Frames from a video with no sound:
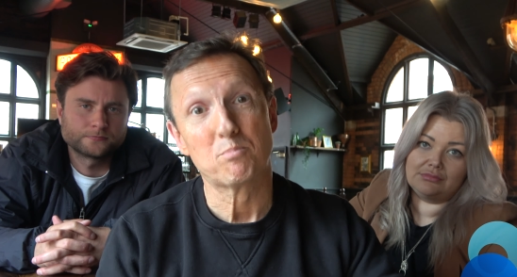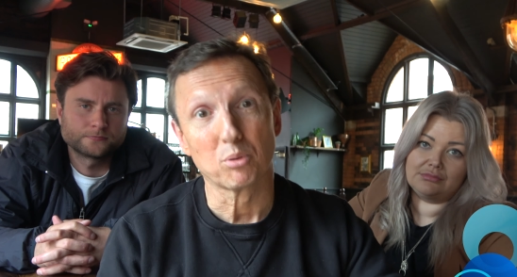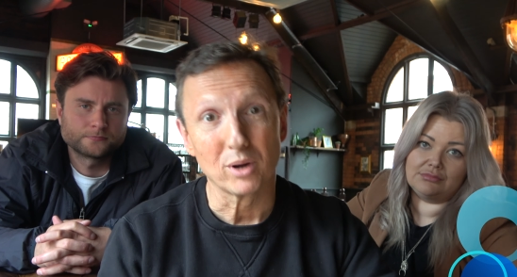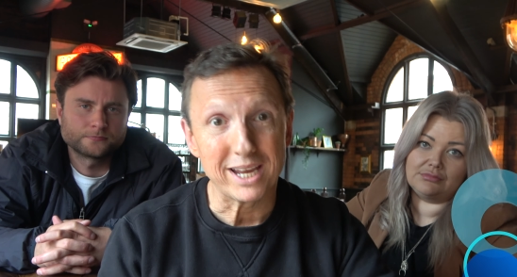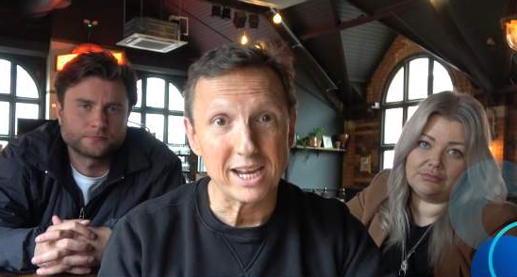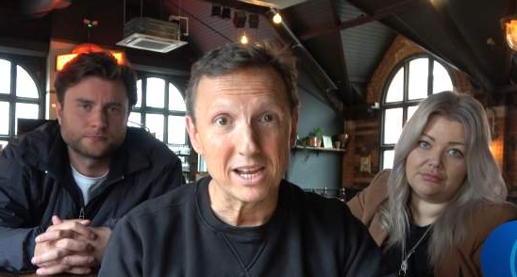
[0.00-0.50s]

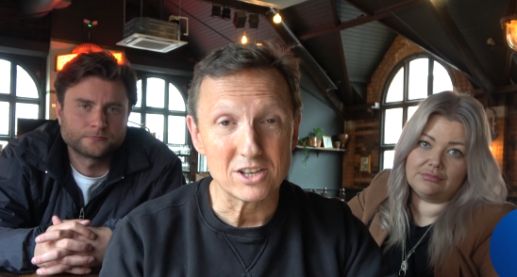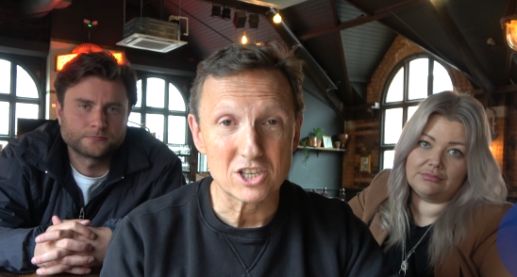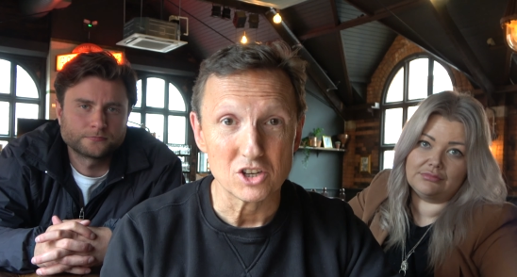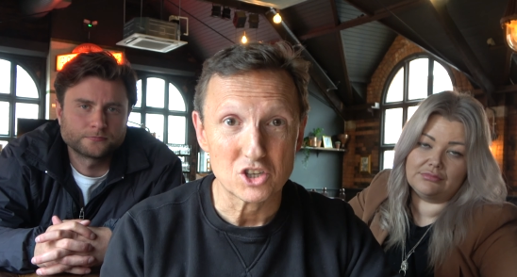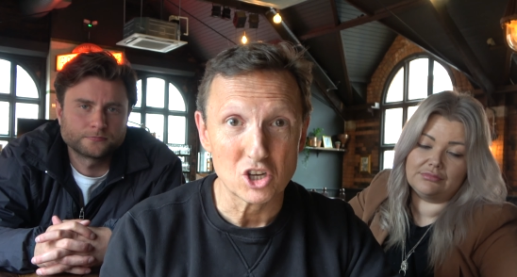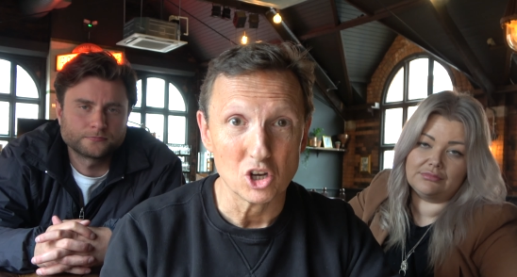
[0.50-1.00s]
Speaker 1: bringing
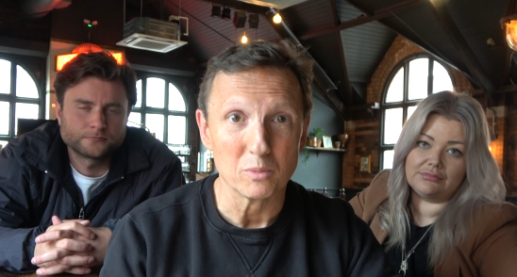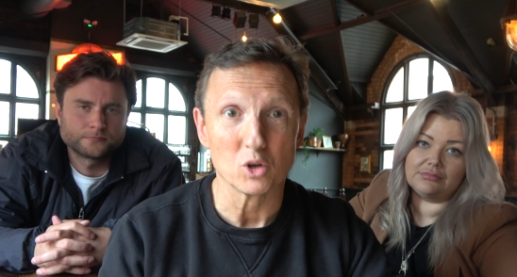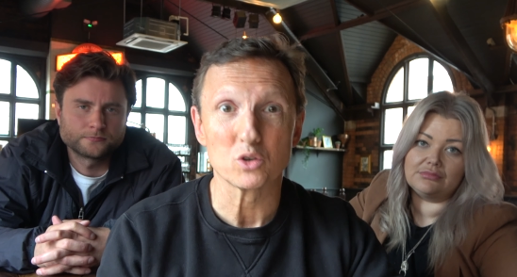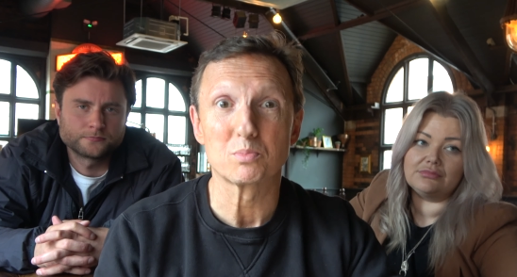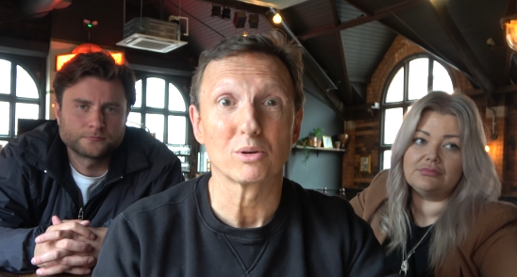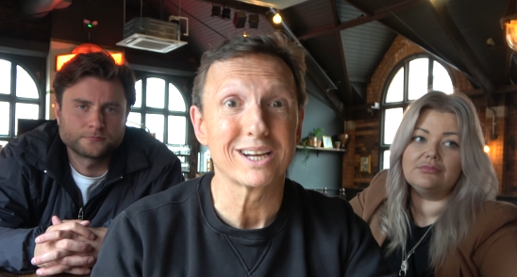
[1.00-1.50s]
into
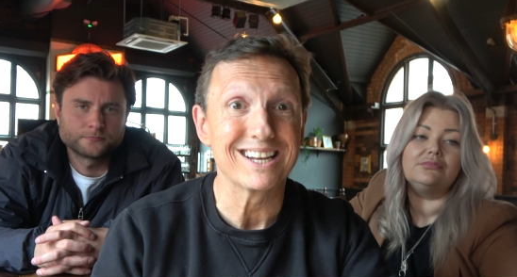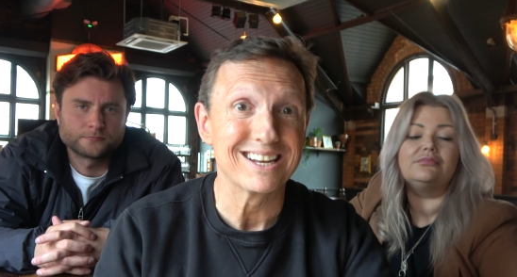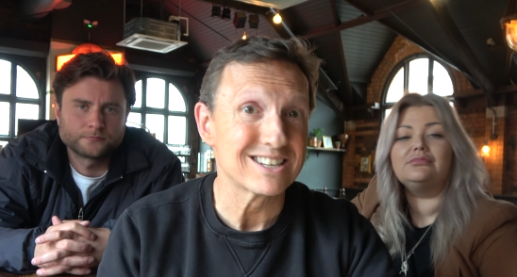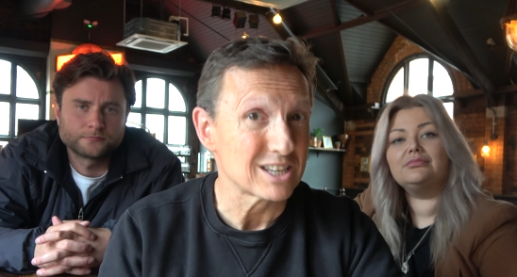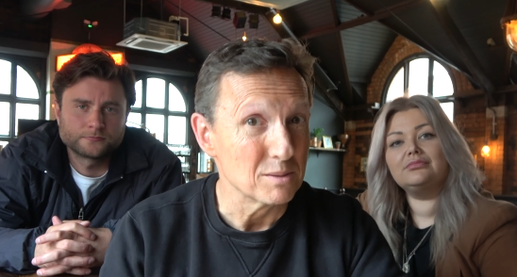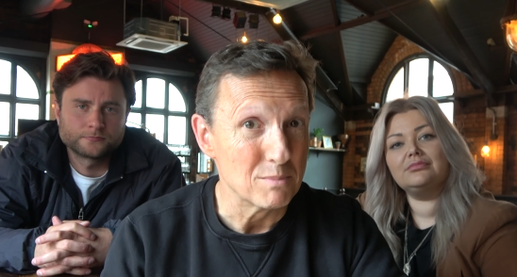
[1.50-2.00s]
terminals,
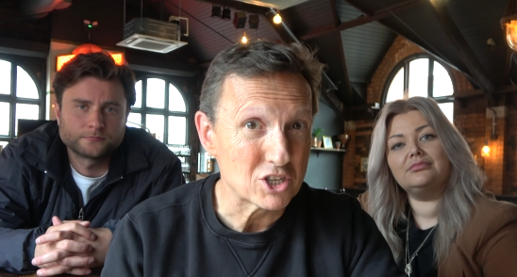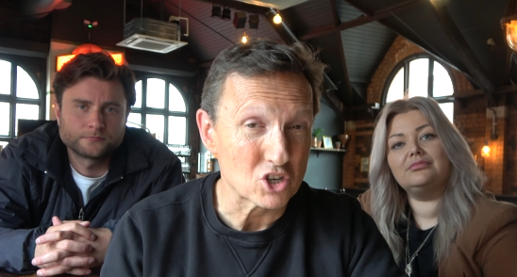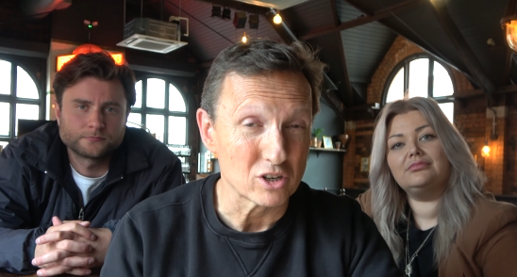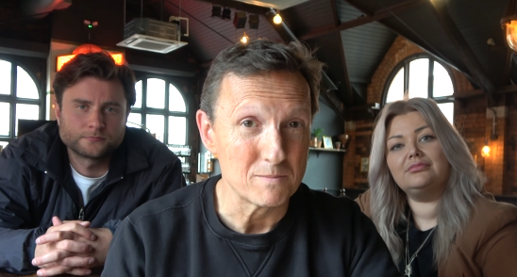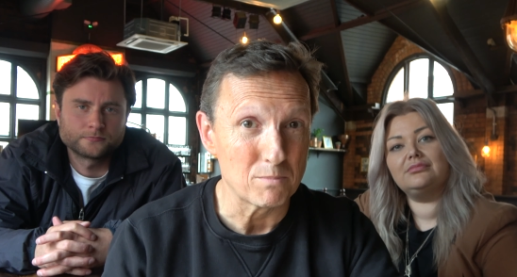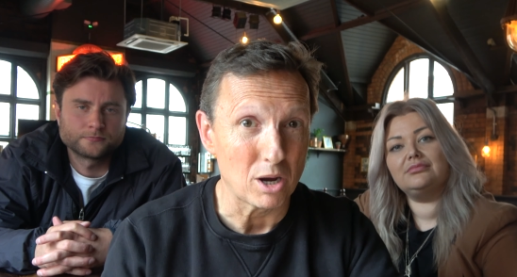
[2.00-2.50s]
bringing into the
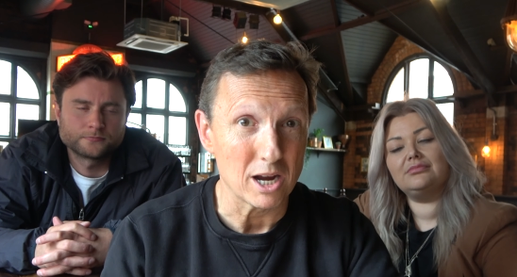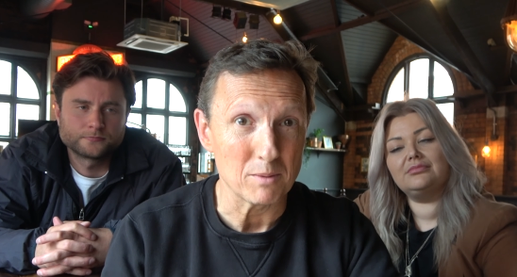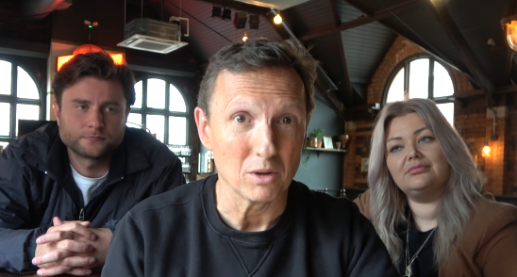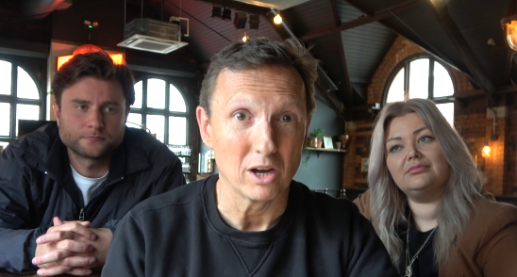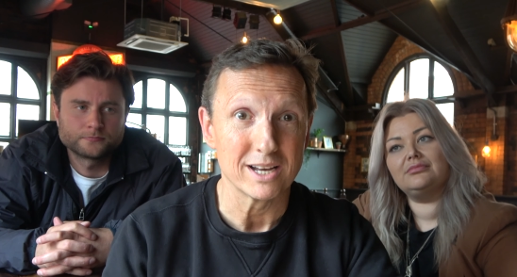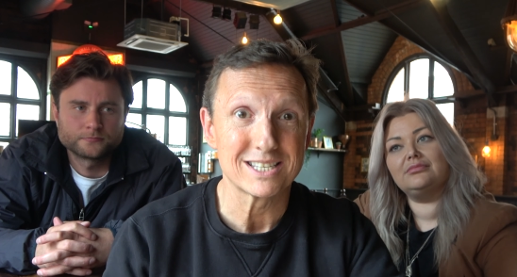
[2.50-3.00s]
midstream
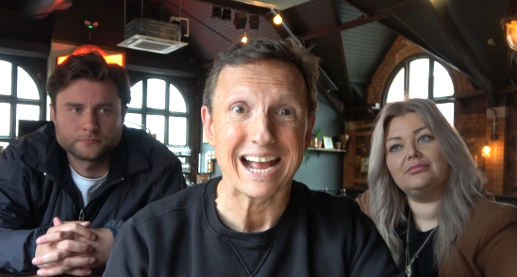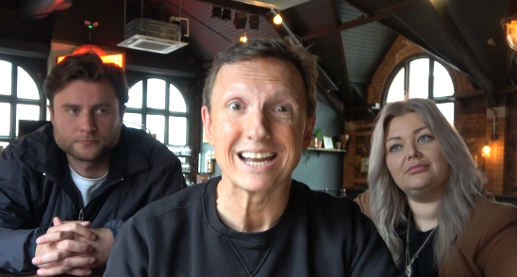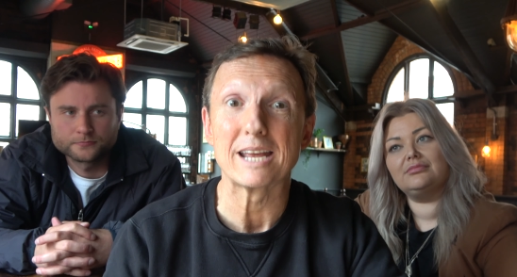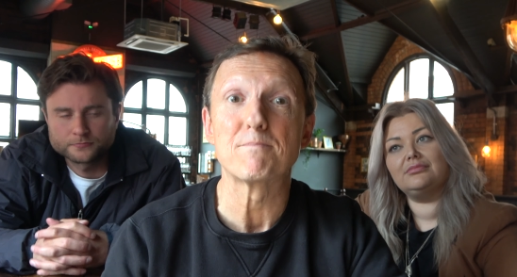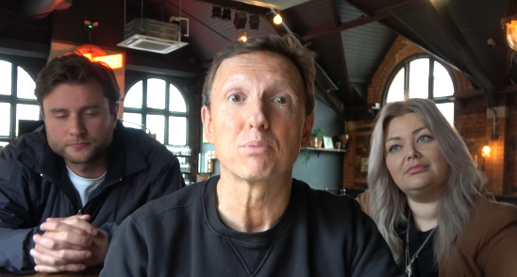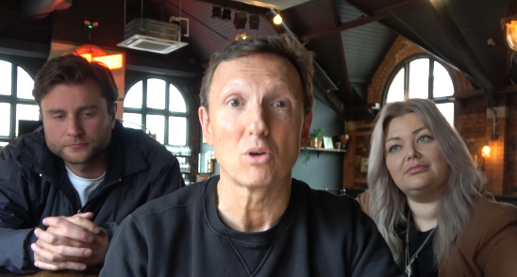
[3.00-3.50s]
pipelines
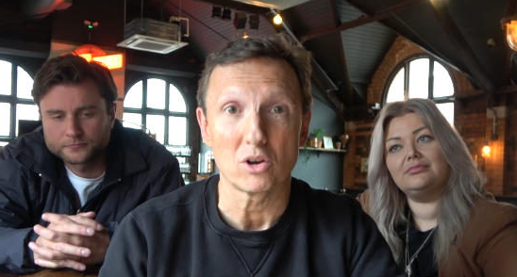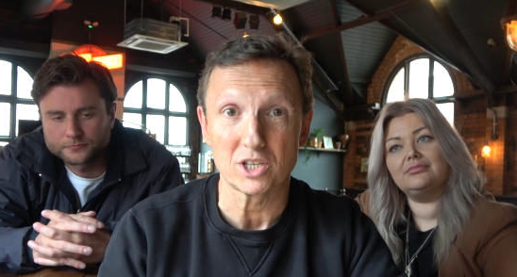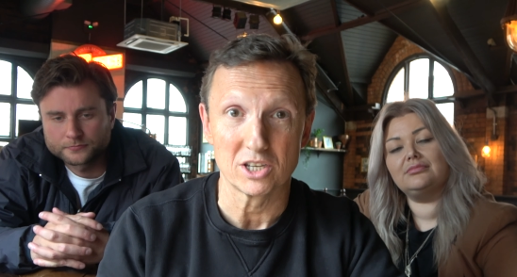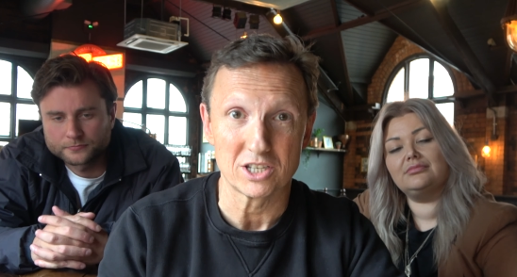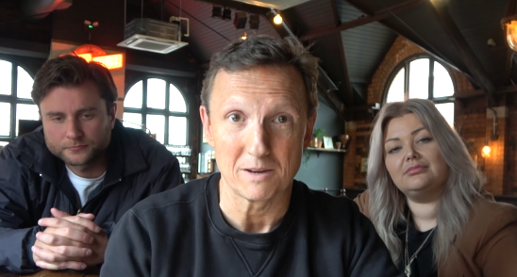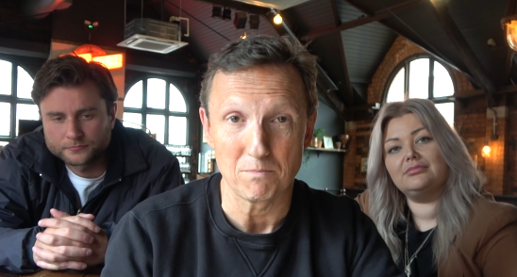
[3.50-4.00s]
and a
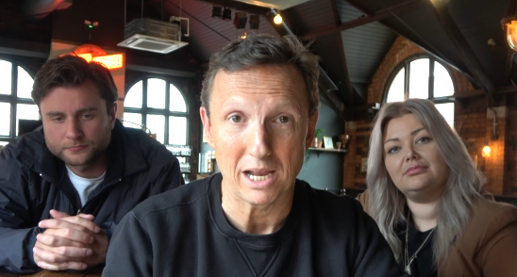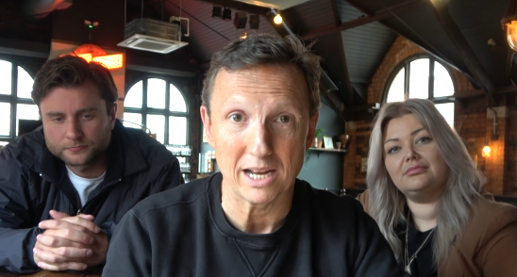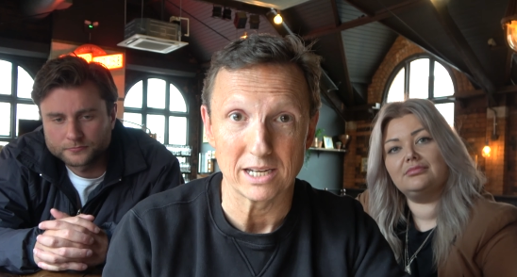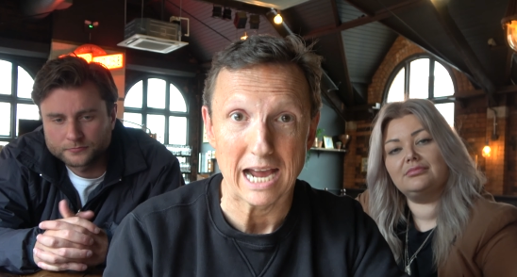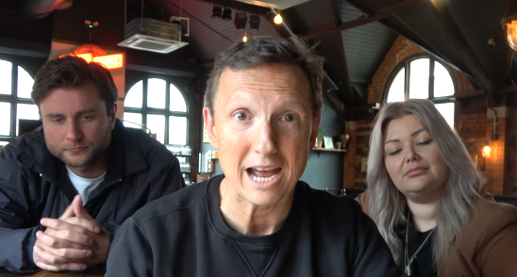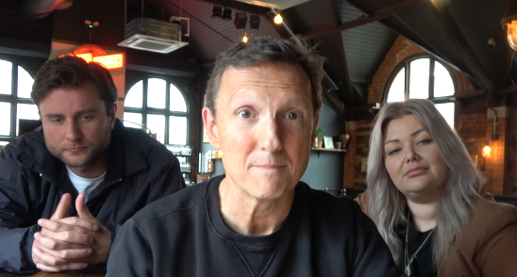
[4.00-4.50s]
processing
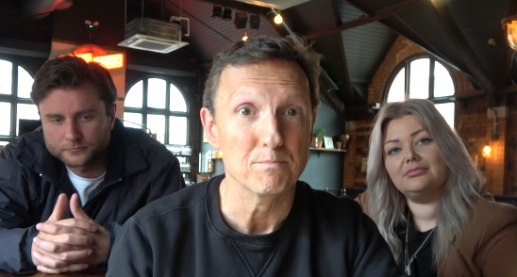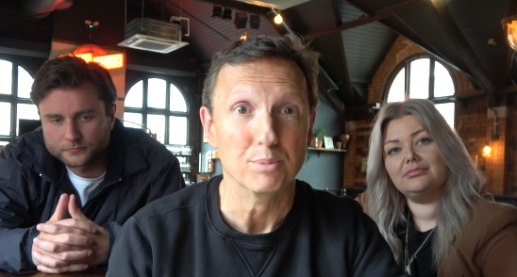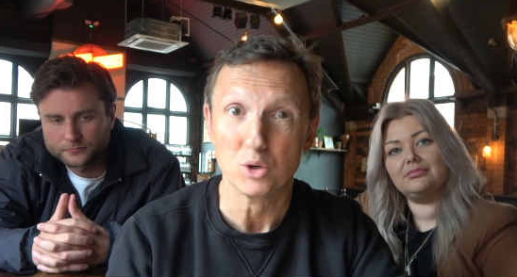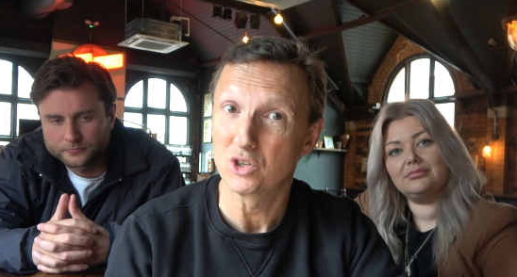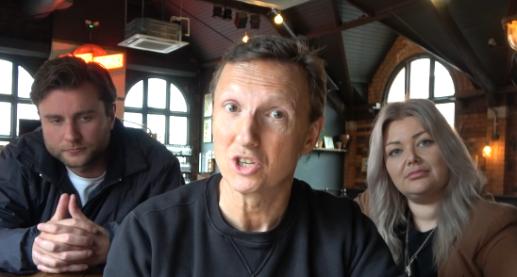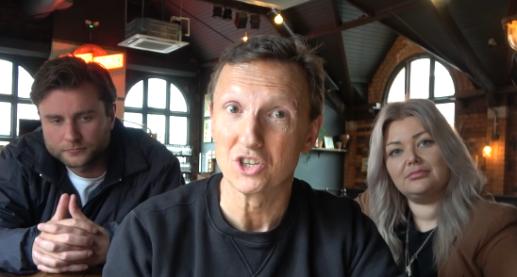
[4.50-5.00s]
plant
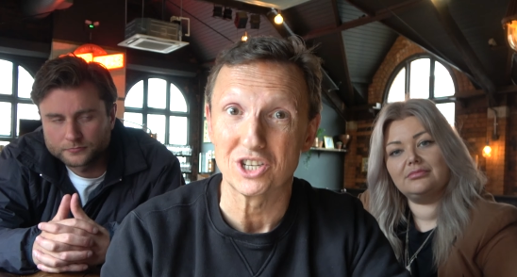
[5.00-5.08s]
and booster